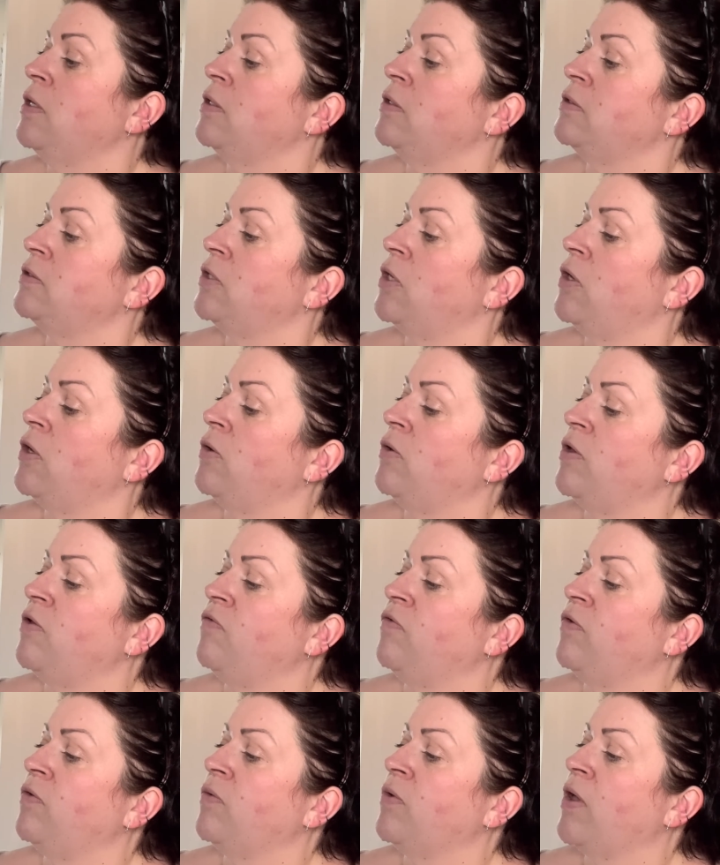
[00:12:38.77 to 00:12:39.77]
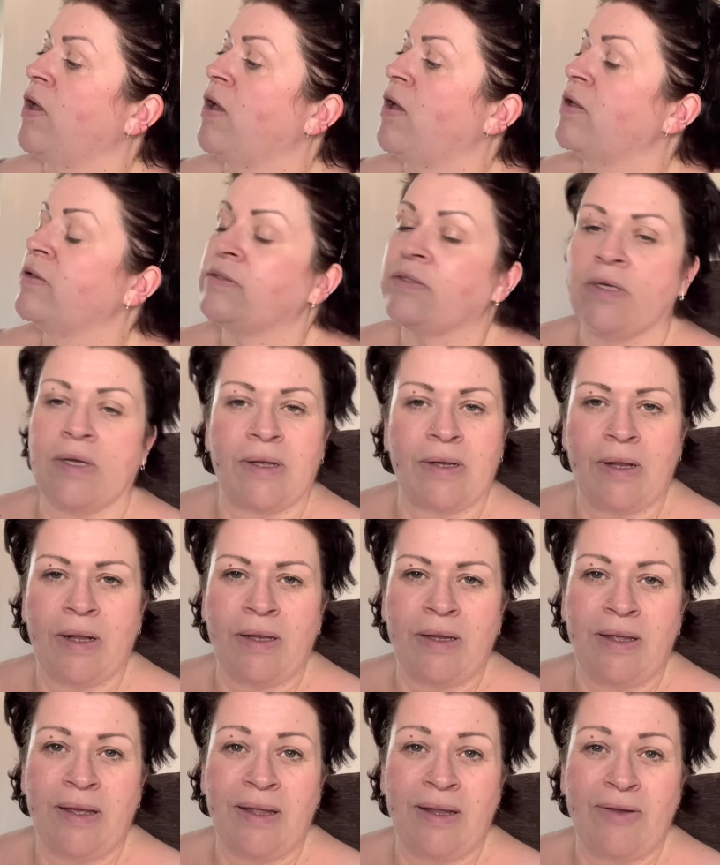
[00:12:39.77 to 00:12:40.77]
So if you cut an
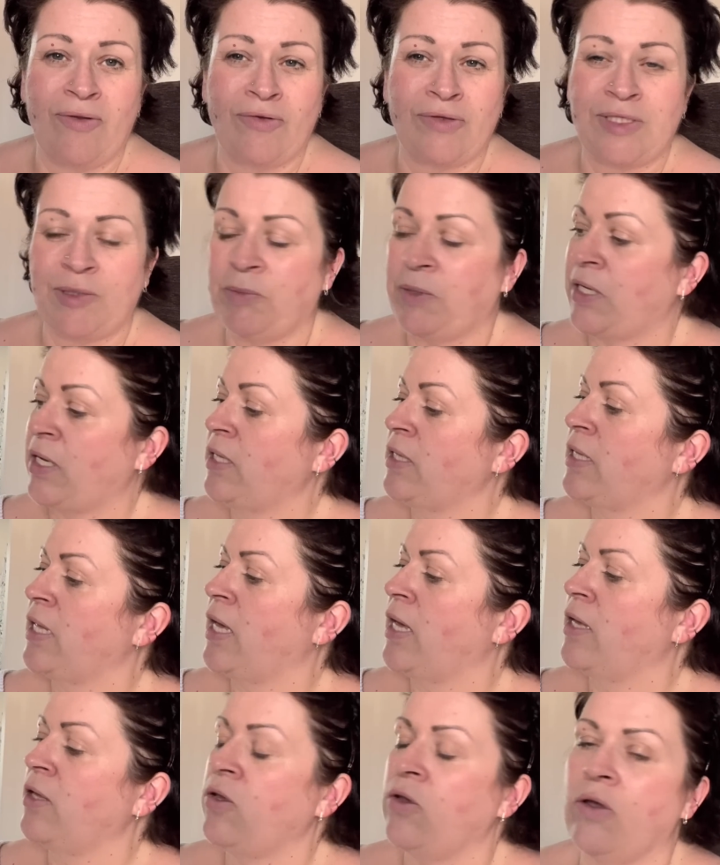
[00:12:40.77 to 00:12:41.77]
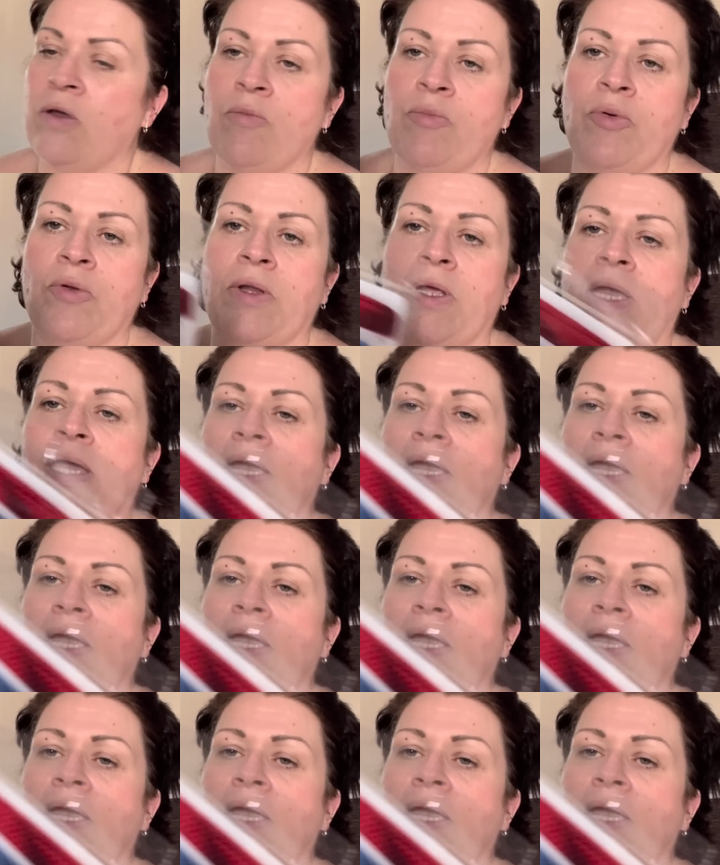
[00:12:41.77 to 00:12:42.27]
onion or something like that, you can put it